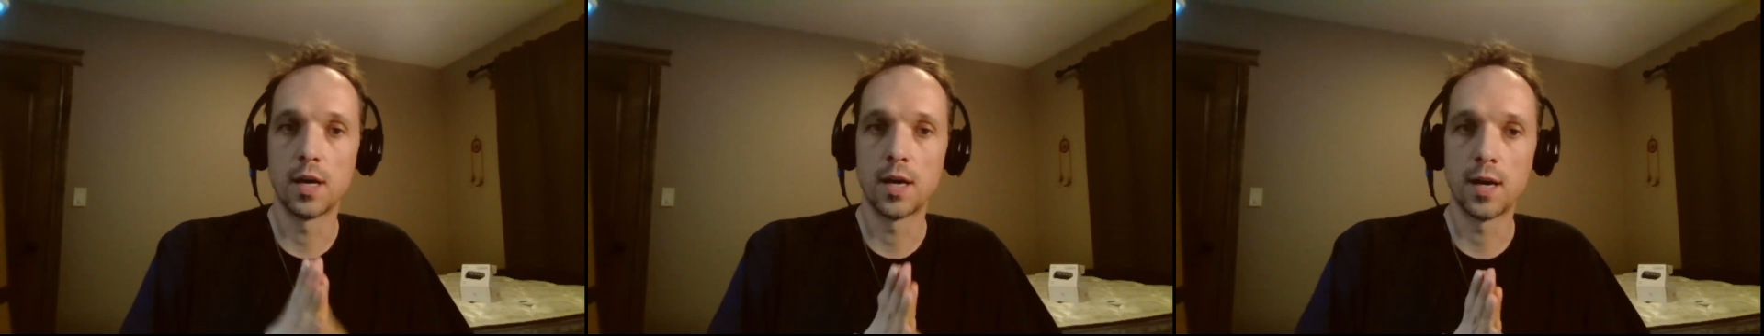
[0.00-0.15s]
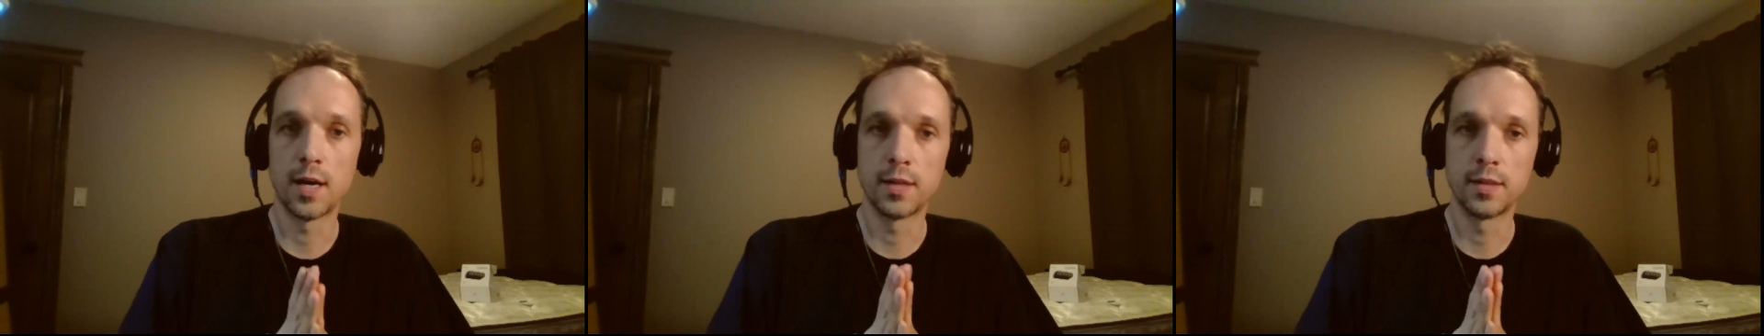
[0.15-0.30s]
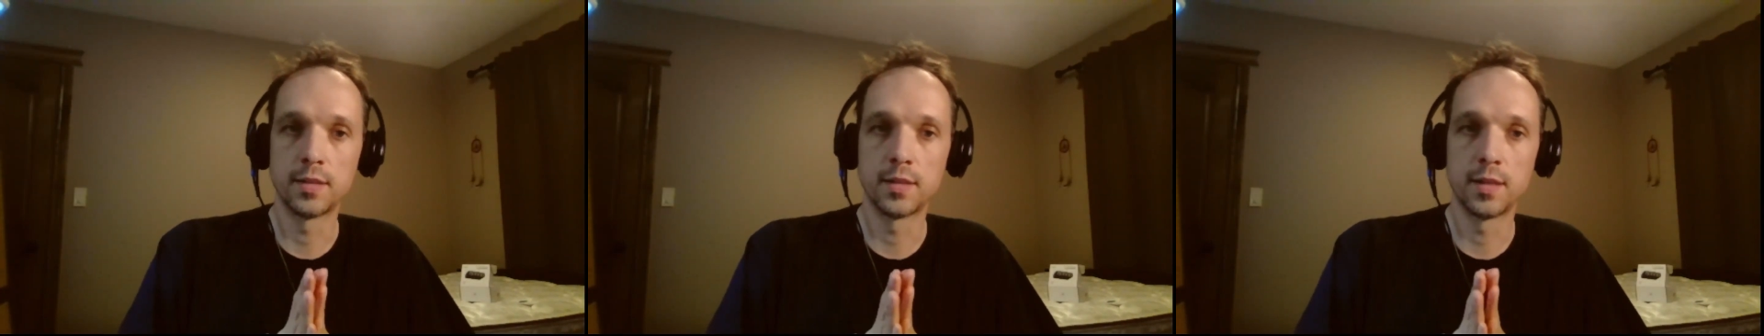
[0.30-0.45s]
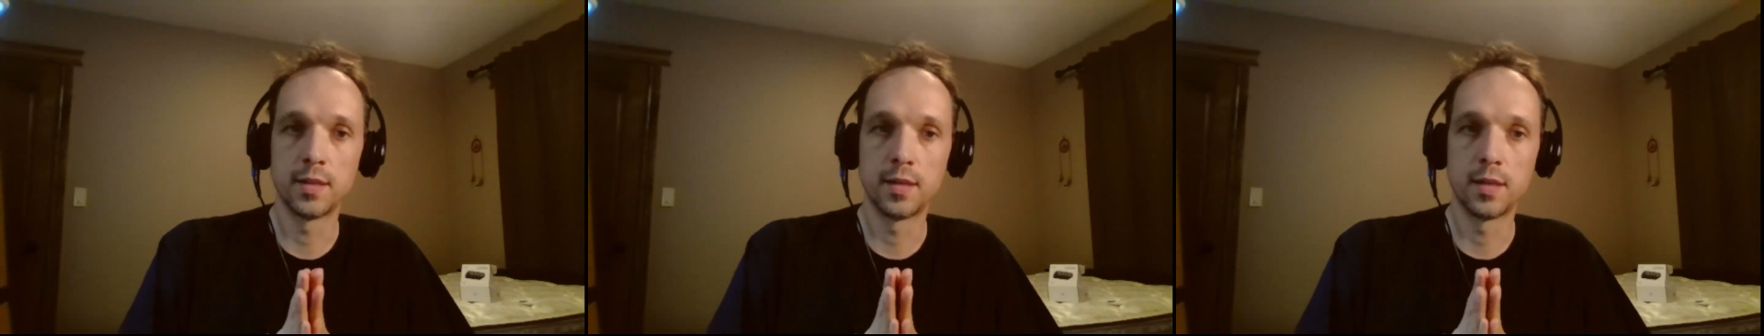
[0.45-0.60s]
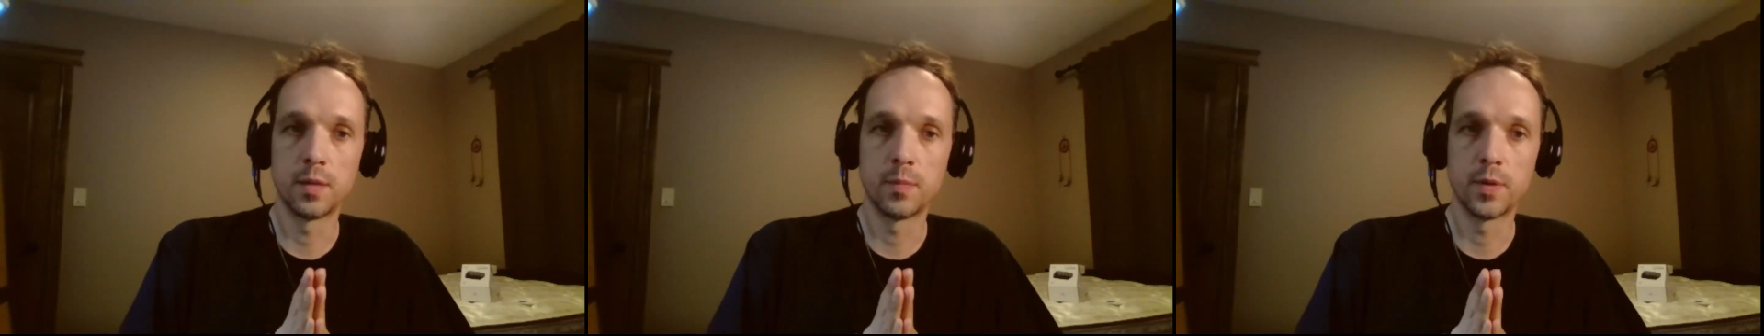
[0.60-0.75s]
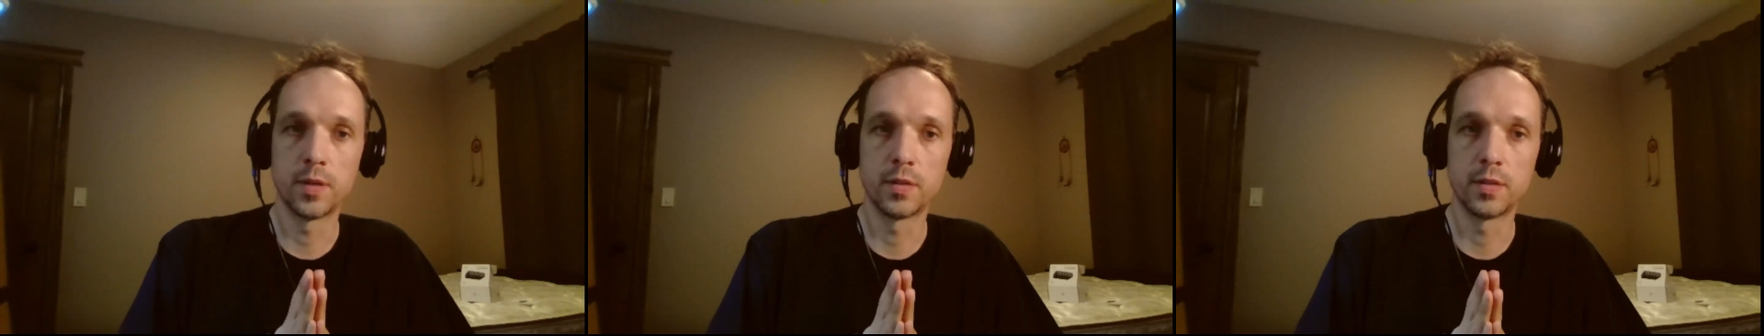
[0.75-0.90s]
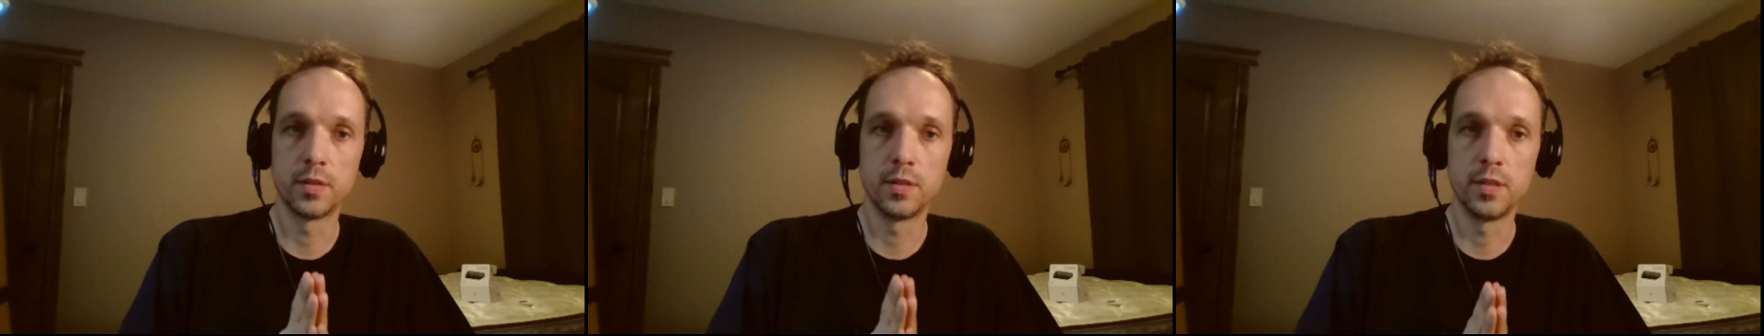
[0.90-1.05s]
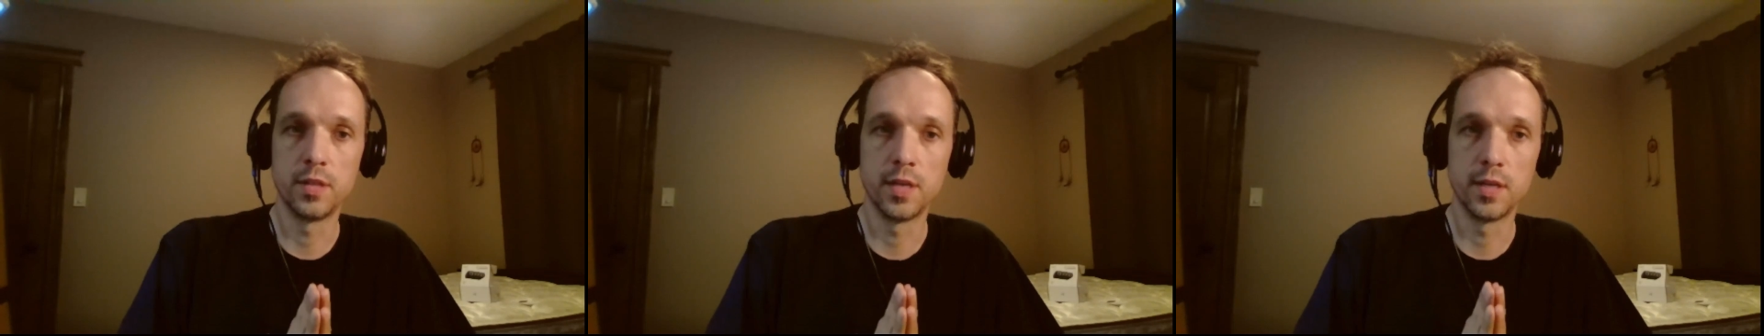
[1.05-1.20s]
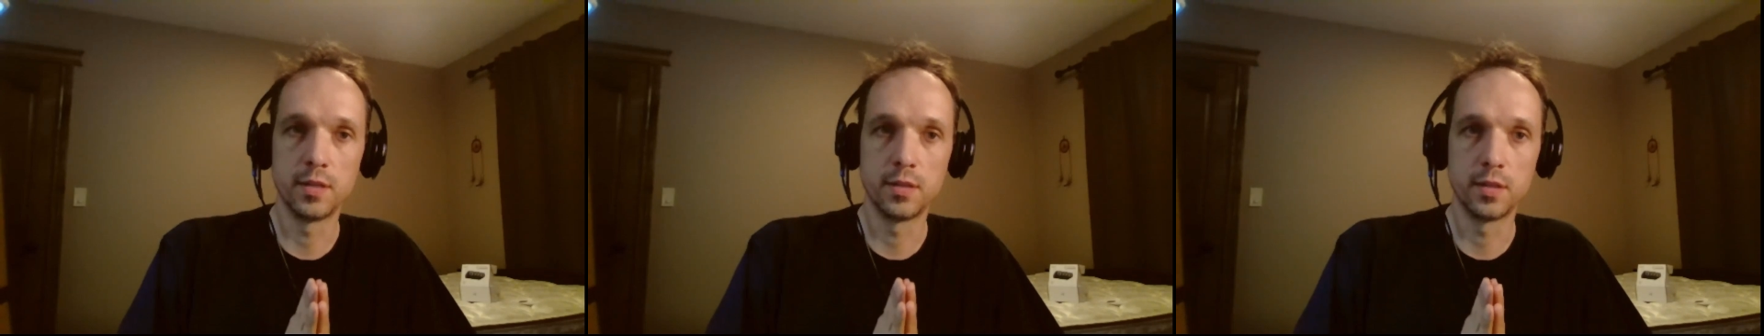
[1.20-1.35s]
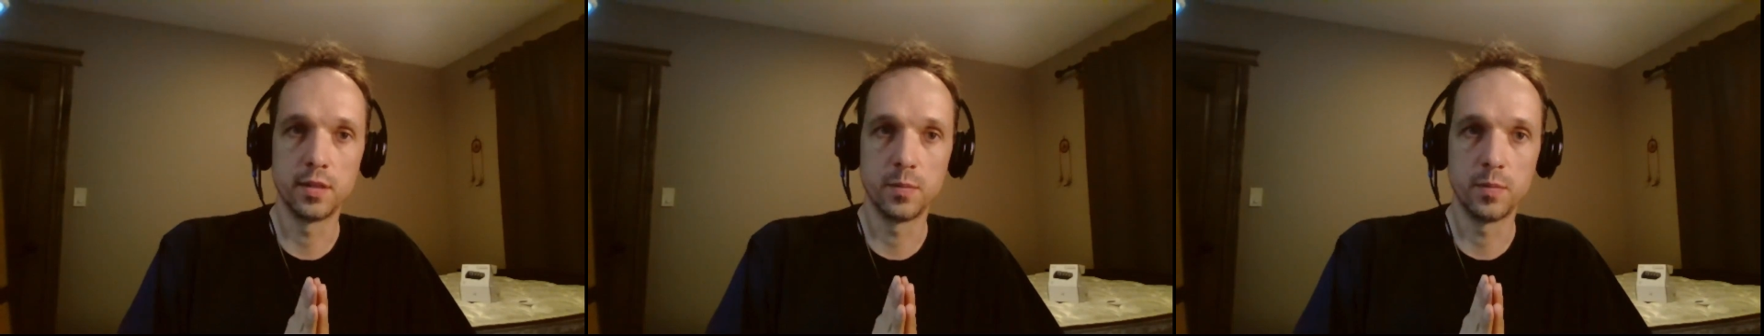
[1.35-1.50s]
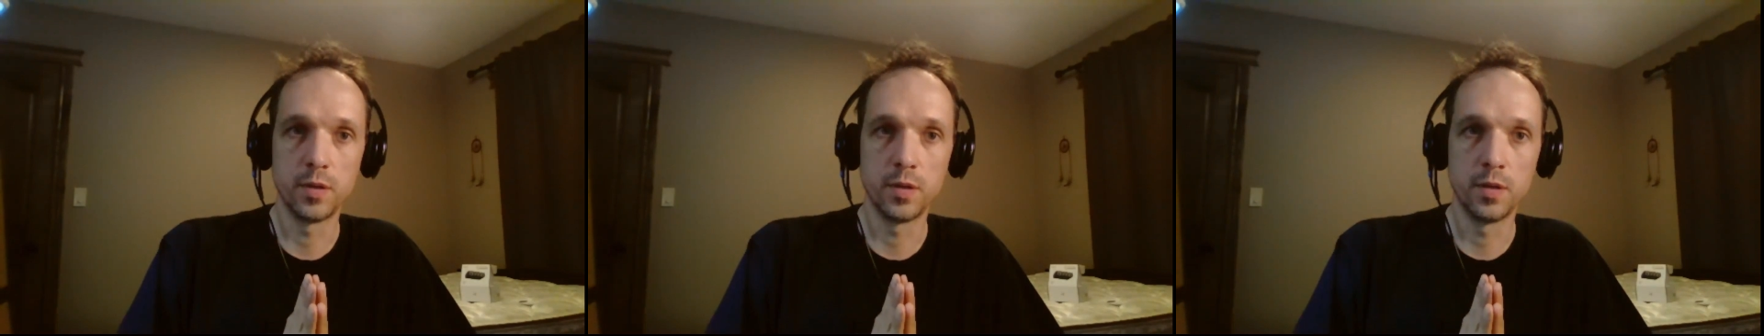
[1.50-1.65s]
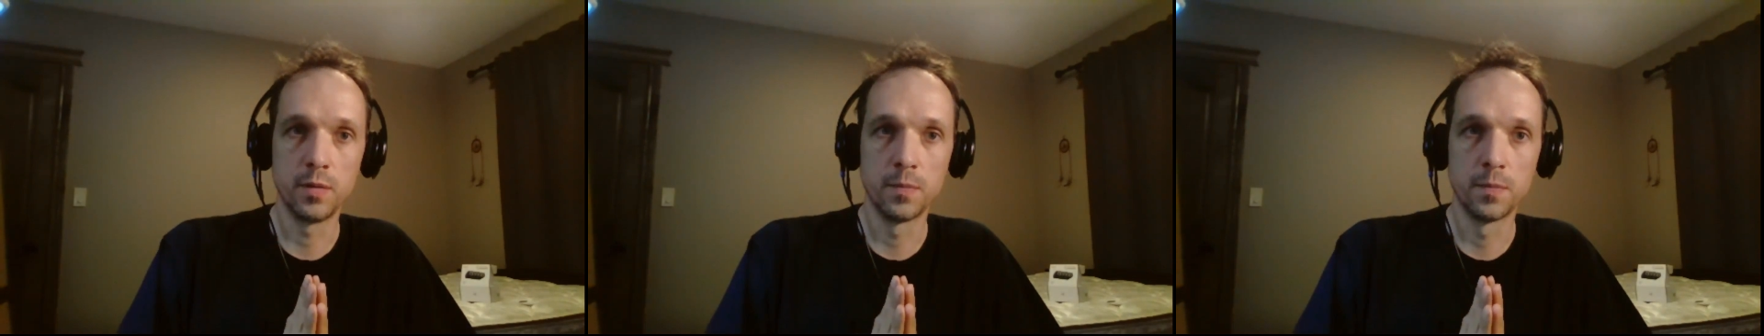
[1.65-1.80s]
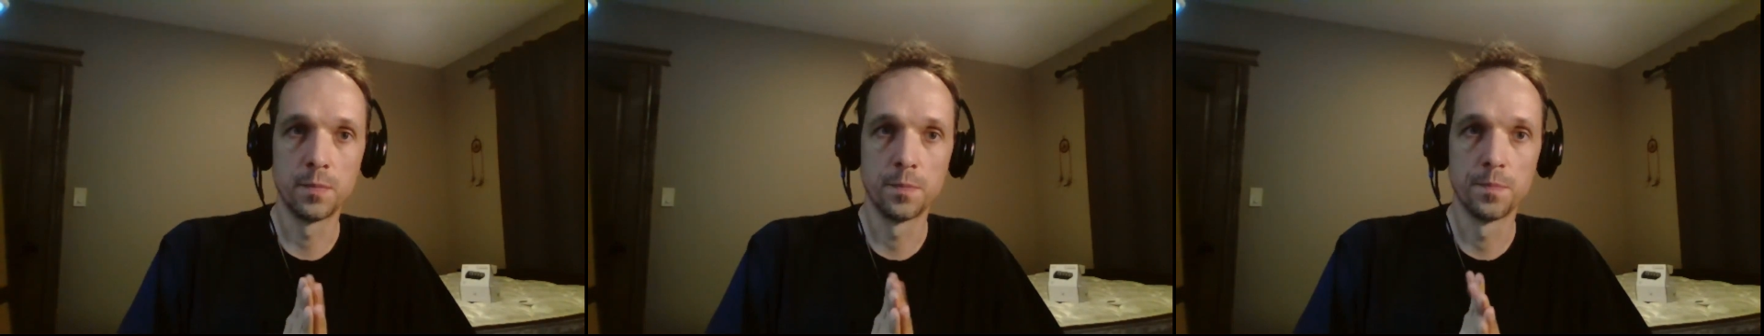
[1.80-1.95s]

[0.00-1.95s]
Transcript: I set it up as a DHCP.